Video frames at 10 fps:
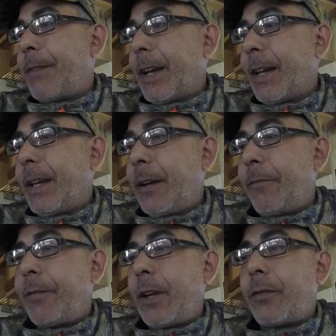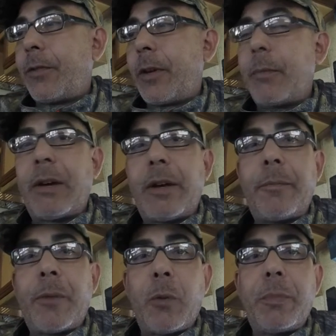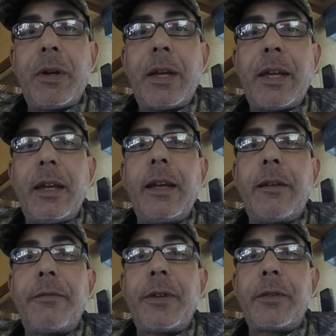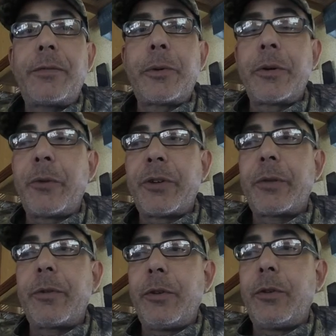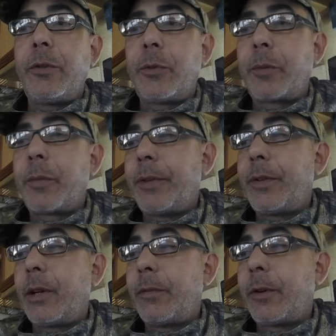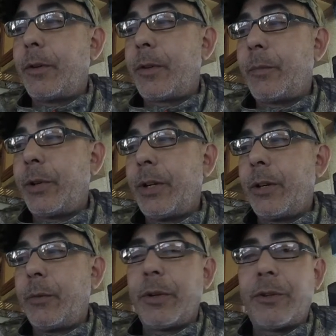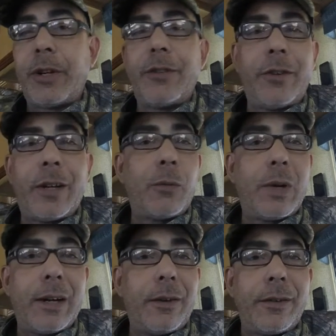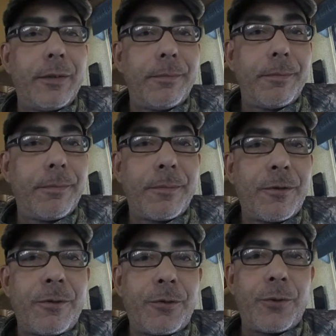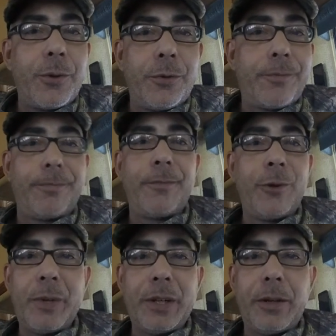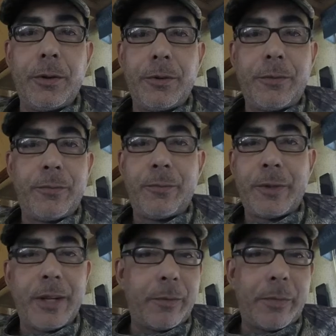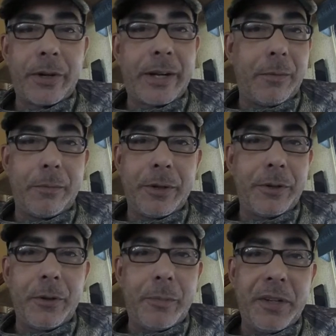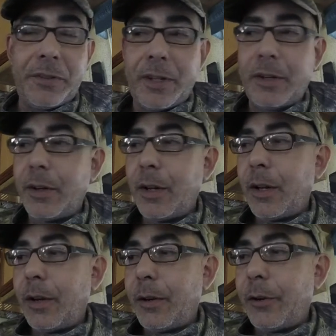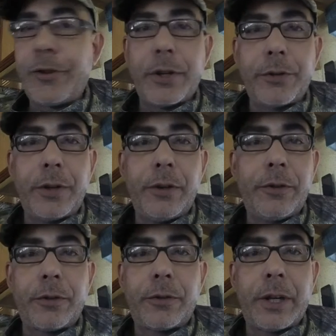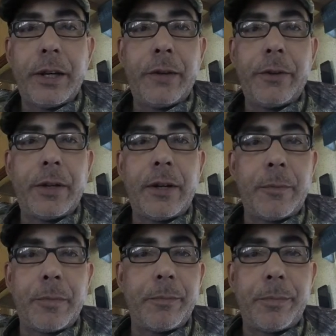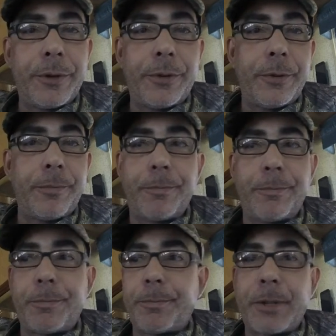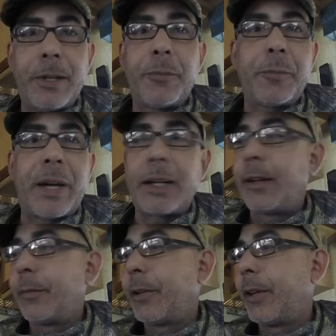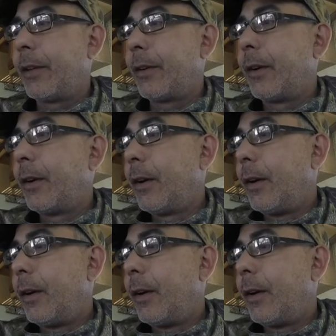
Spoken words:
if I could get it fixed for the amount I'm hoping I can get it fixed for, which I'm going to do the work myself, because I'm pretty good with changing out wires, screws, no big deal. Take the part out, put the new piece in. No adjusting, just tighten everything up and put the clips back on together.